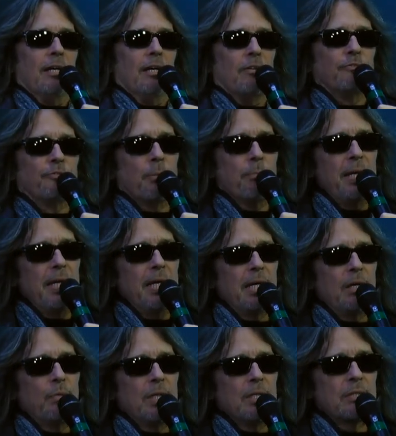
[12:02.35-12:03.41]
for me
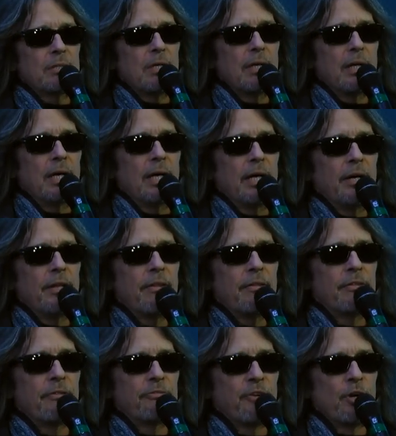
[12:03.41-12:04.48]
it was uh,
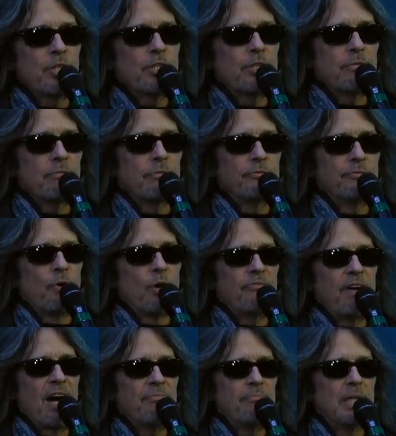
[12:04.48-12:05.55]
the first four or
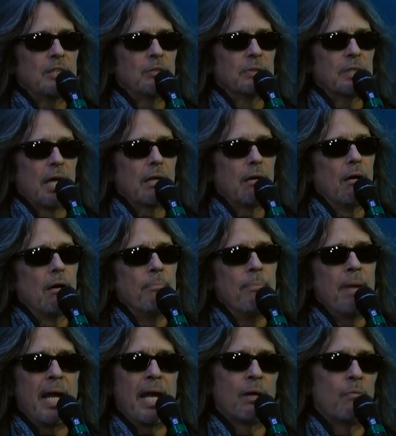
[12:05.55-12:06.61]
five months. It was like, oh
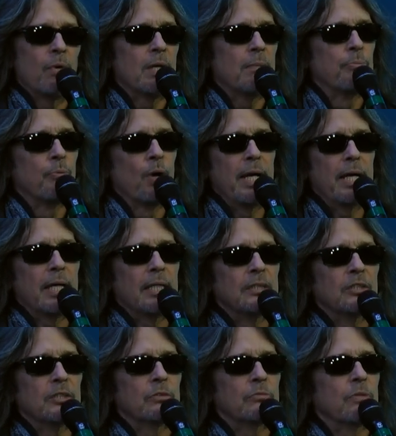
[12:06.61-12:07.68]
man, what a break! I
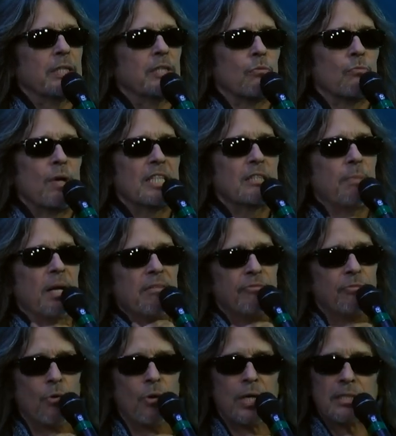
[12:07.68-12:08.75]
just get to rest my
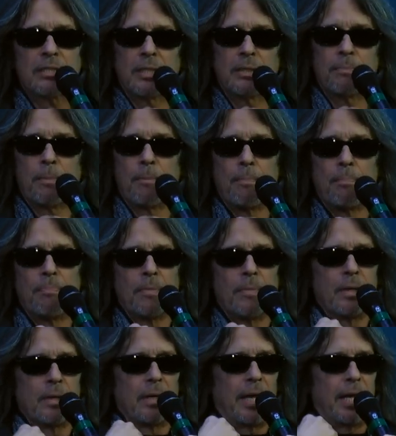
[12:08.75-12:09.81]
voice and
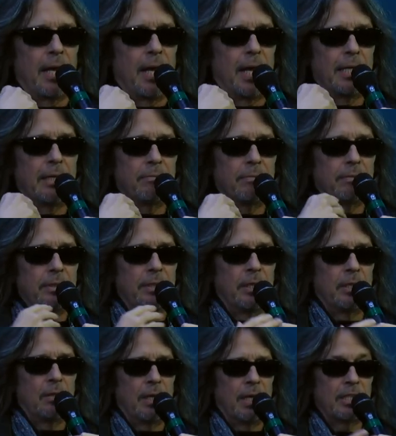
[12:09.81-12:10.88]
and I you
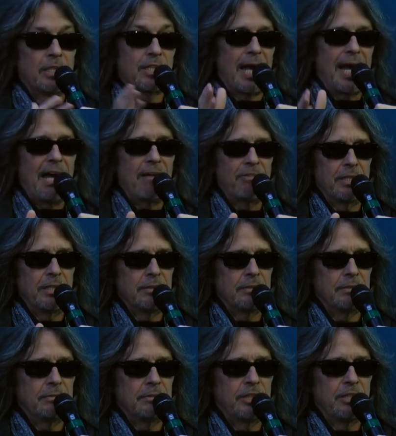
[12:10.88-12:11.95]
know because I have a
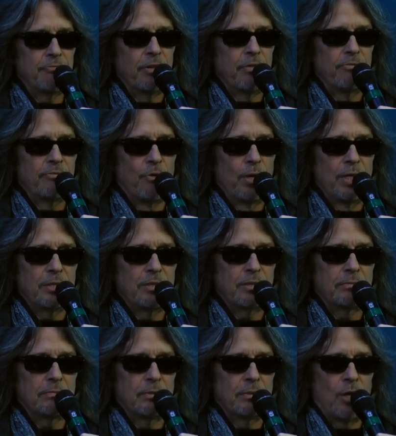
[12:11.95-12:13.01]
different
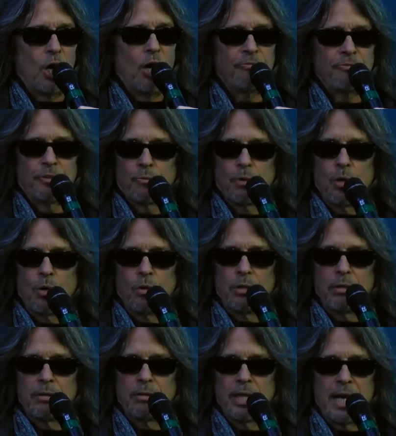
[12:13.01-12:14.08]
voice off the road
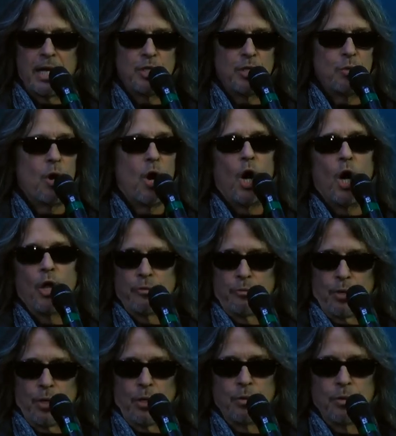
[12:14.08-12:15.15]
than I do on the
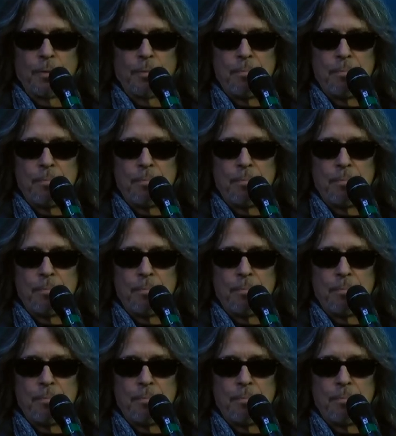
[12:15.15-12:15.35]
road.